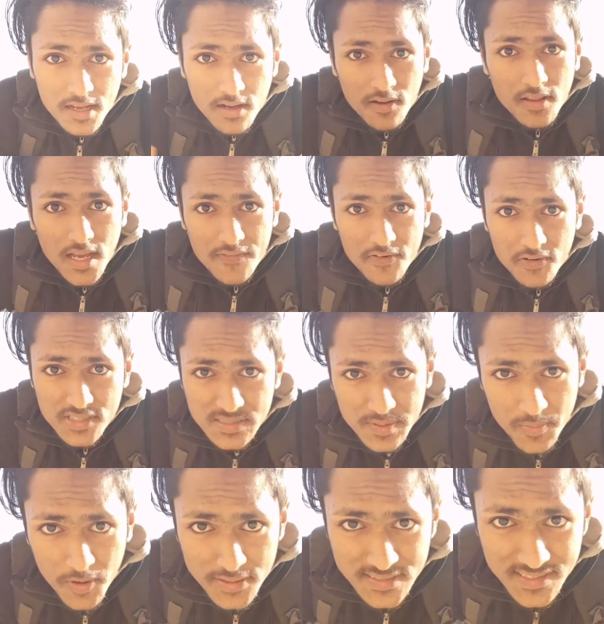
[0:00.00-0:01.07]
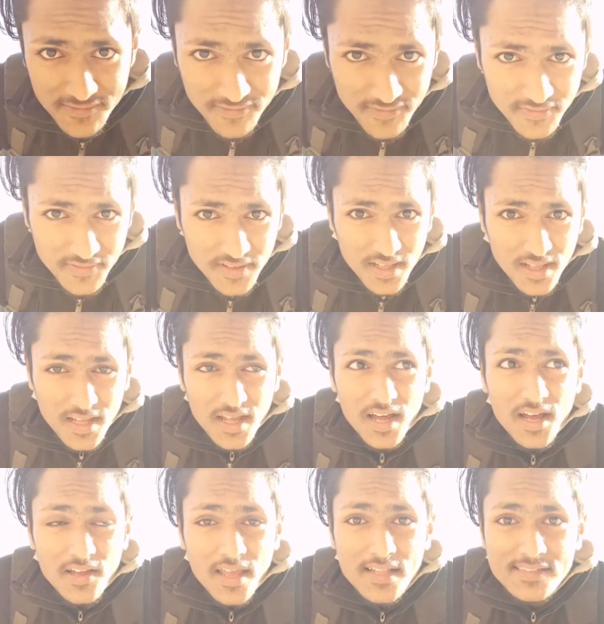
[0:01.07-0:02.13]
All you have to do is to be positive.
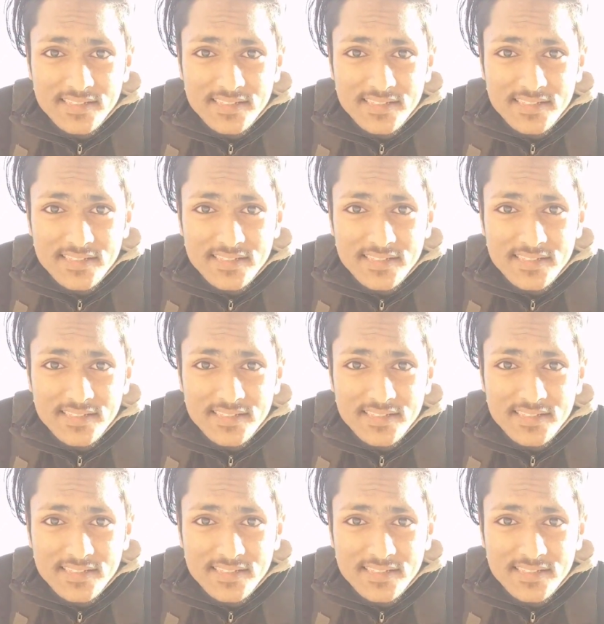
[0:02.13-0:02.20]
Okay,